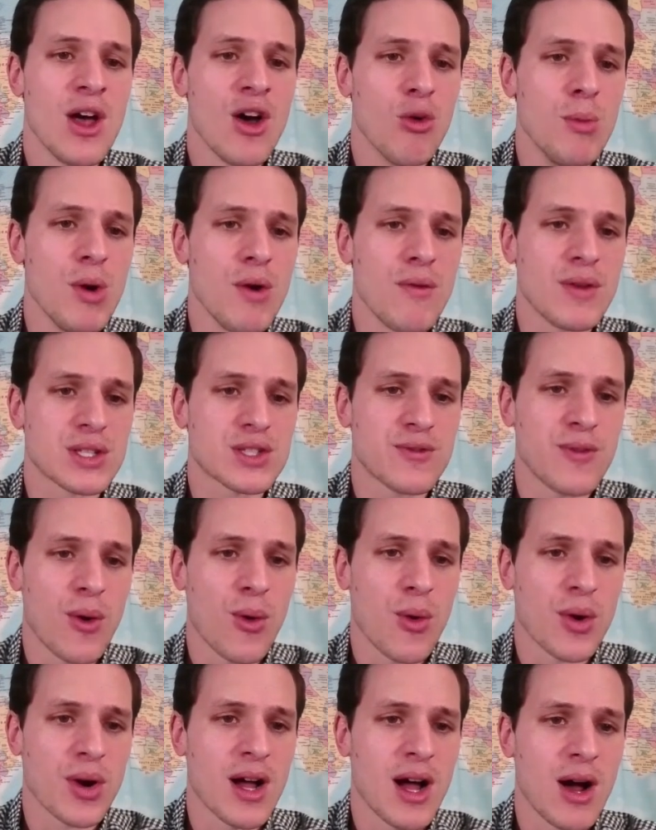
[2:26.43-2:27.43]
We'll move this
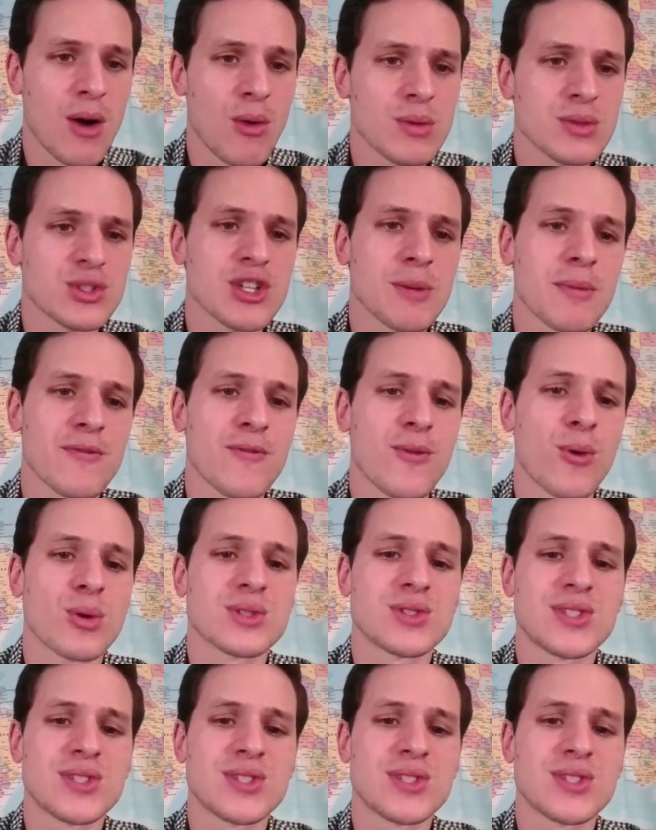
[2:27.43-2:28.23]
forward. We'll jump it forward